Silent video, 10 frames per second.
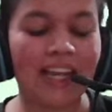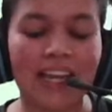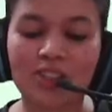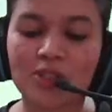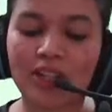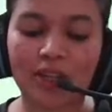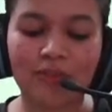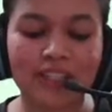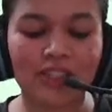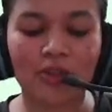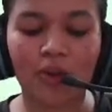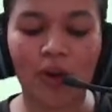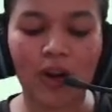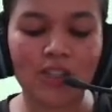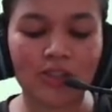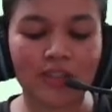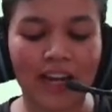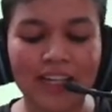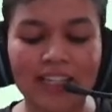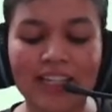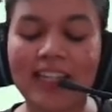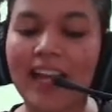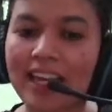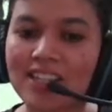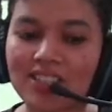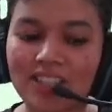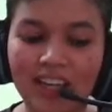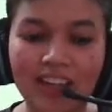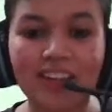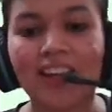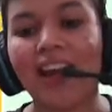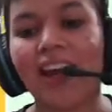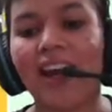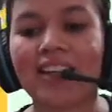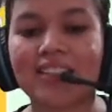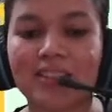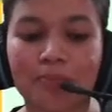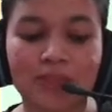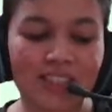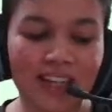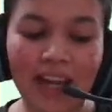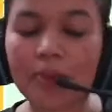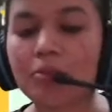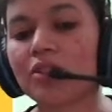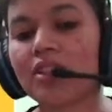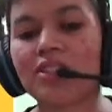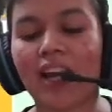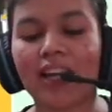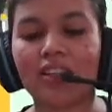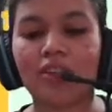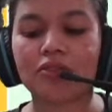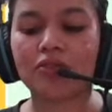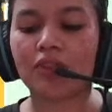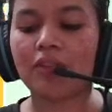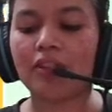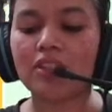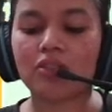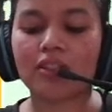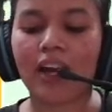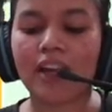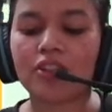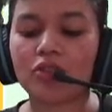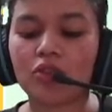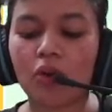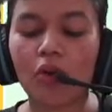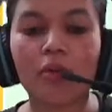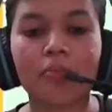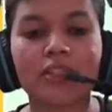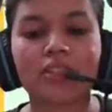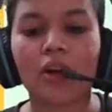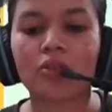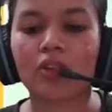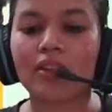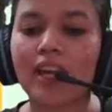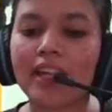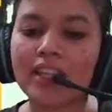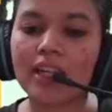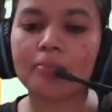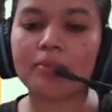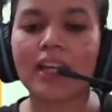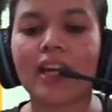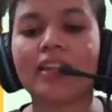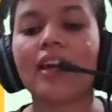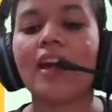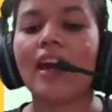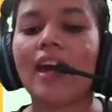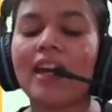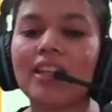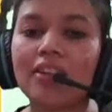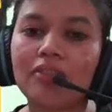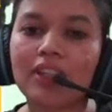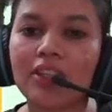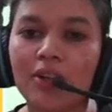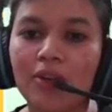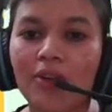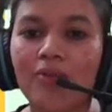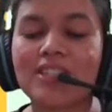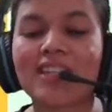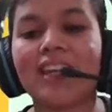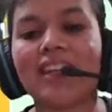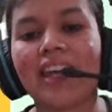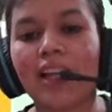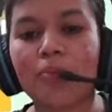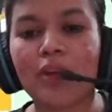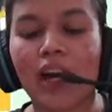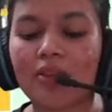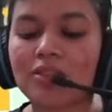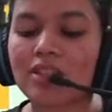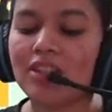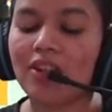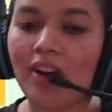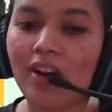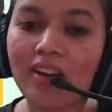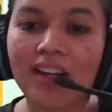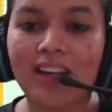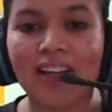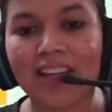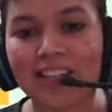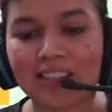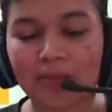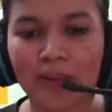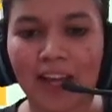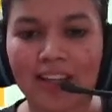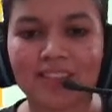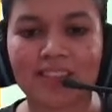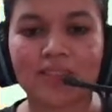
about photosynthesis and respiration. Alright, so we are going to study about photosynthesis and respiration in today's class. And what are our objectives for this class? First of all, we are going to see what is meant by